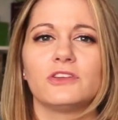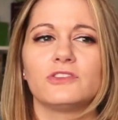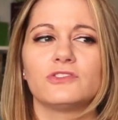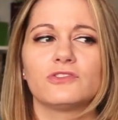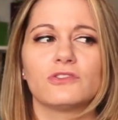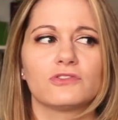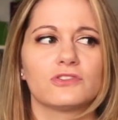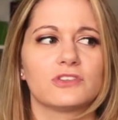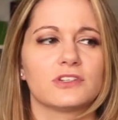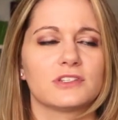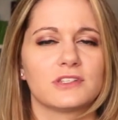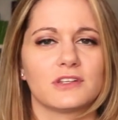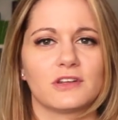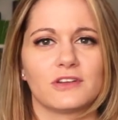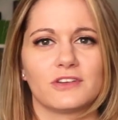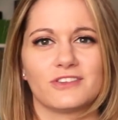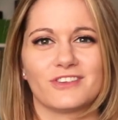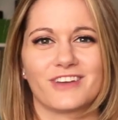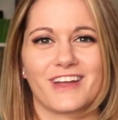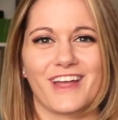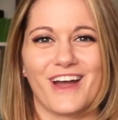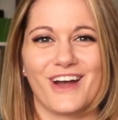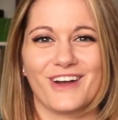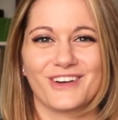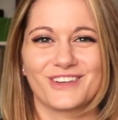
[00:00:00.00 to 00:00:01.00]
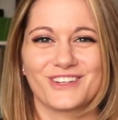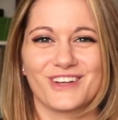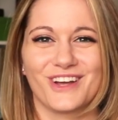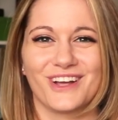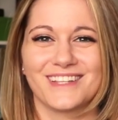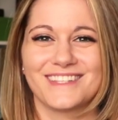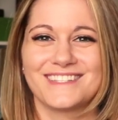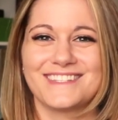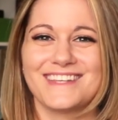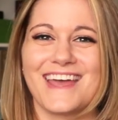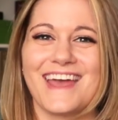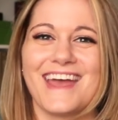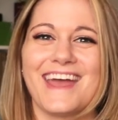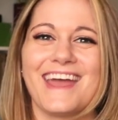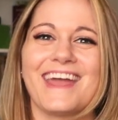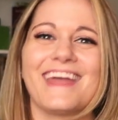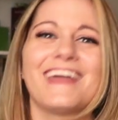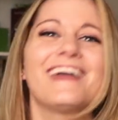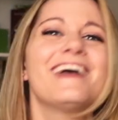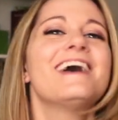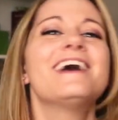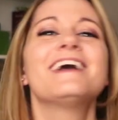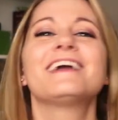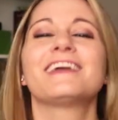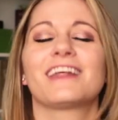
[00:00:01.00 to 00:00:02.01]
Don't just sit on your couch all
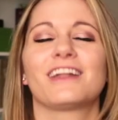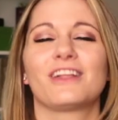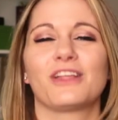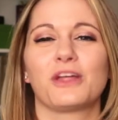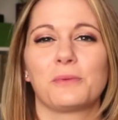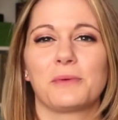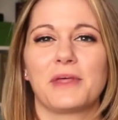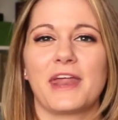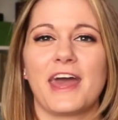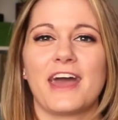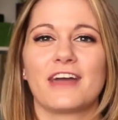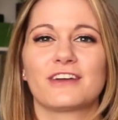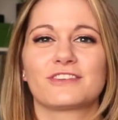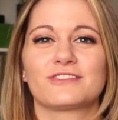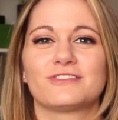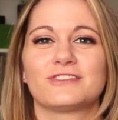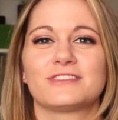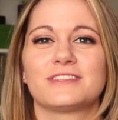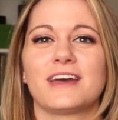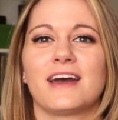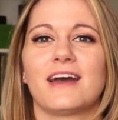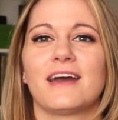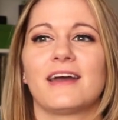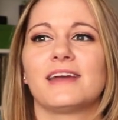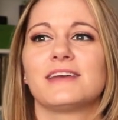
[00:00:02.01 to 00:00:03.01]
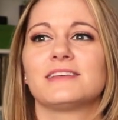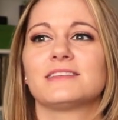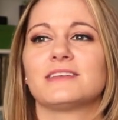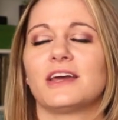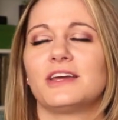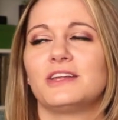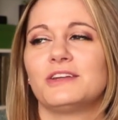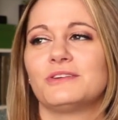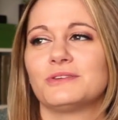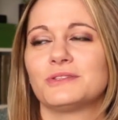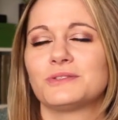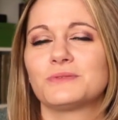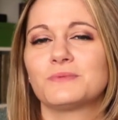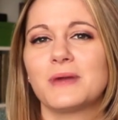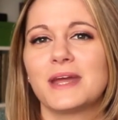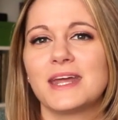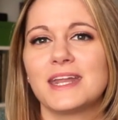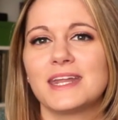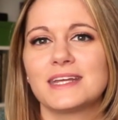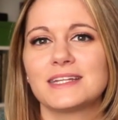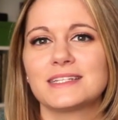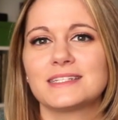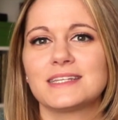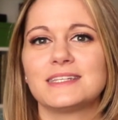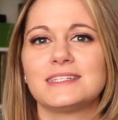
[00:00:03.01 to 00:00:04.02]
day, get a little bit of exercise. I know it's
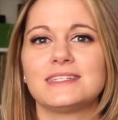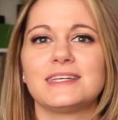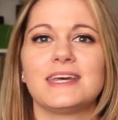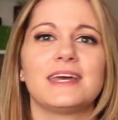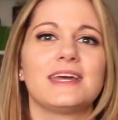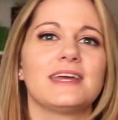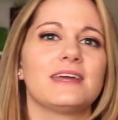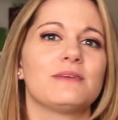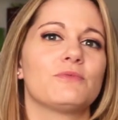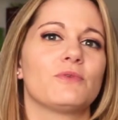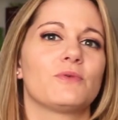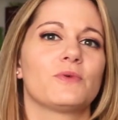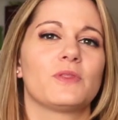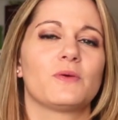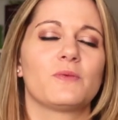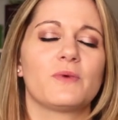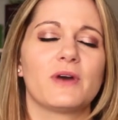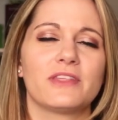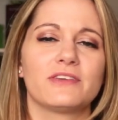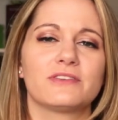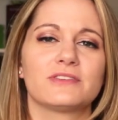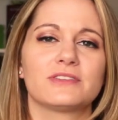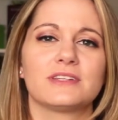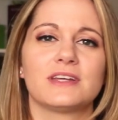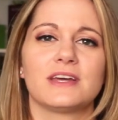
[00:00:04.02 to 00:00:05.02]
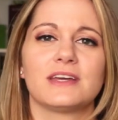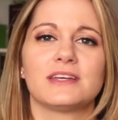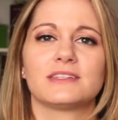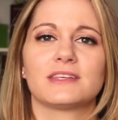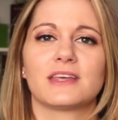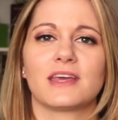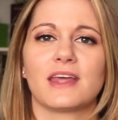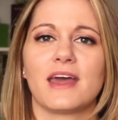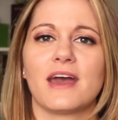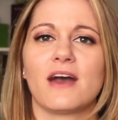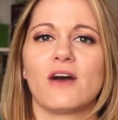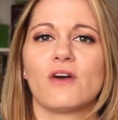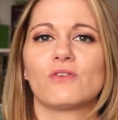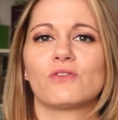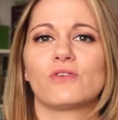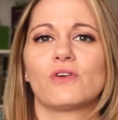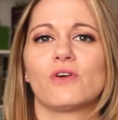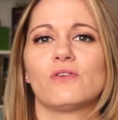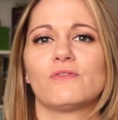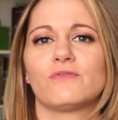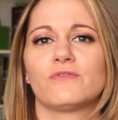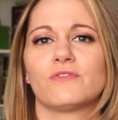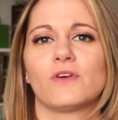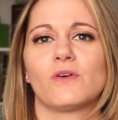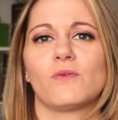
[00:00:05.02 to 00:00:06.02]
raining today, but when the weather's nice, get out,
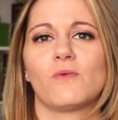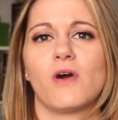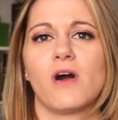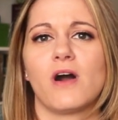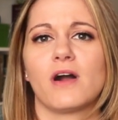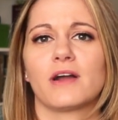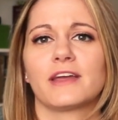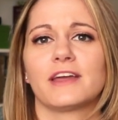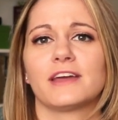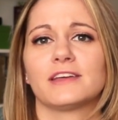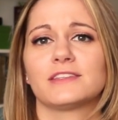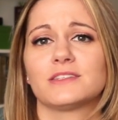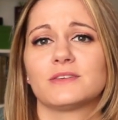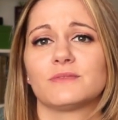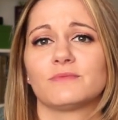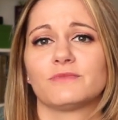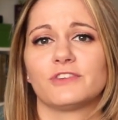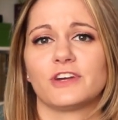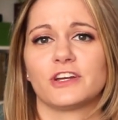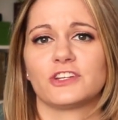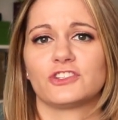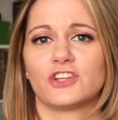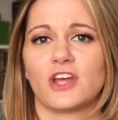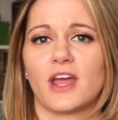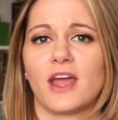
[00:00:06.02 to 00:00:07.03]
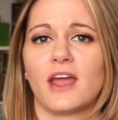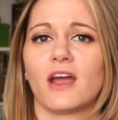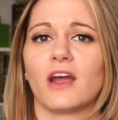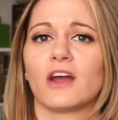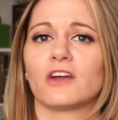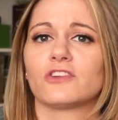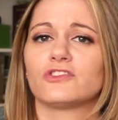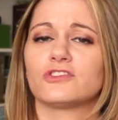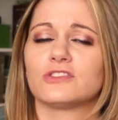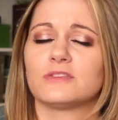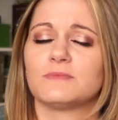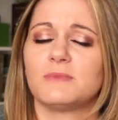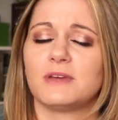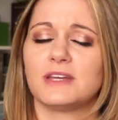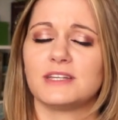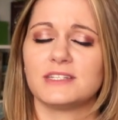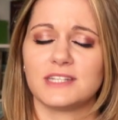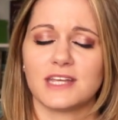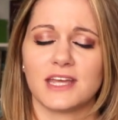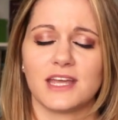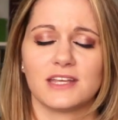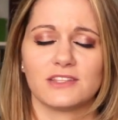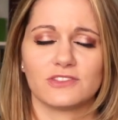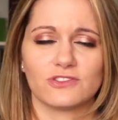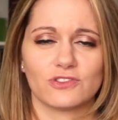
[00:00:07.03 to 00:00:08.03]
go for a walk, get some fresh air, just
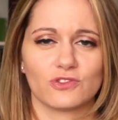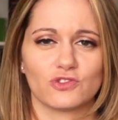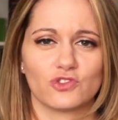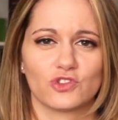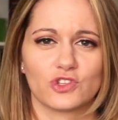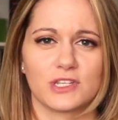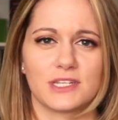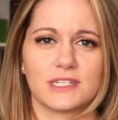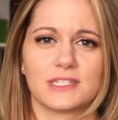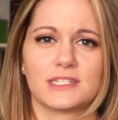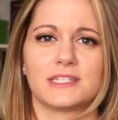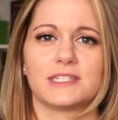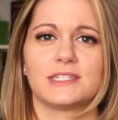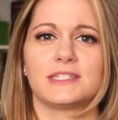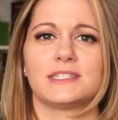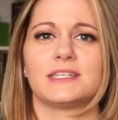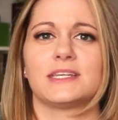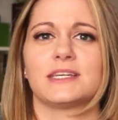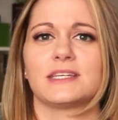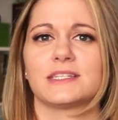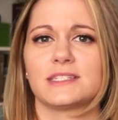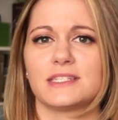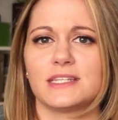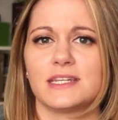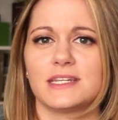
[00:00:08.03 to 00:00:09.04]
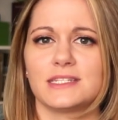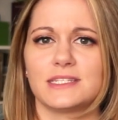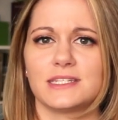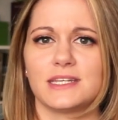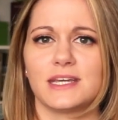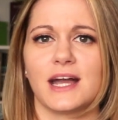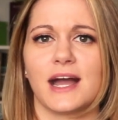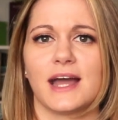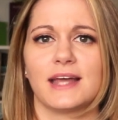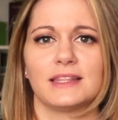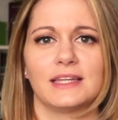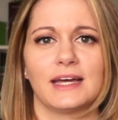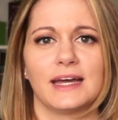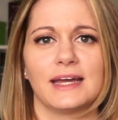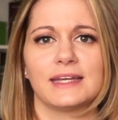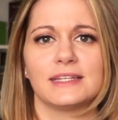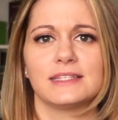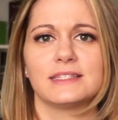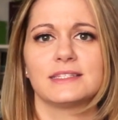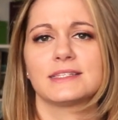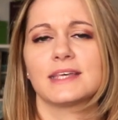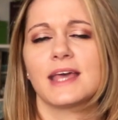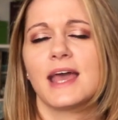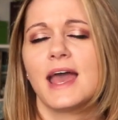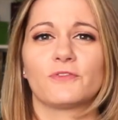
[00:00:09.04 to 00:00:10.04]
maintain social distancing, C D C
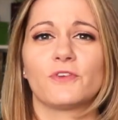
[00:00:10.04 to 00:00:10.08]
guidelines.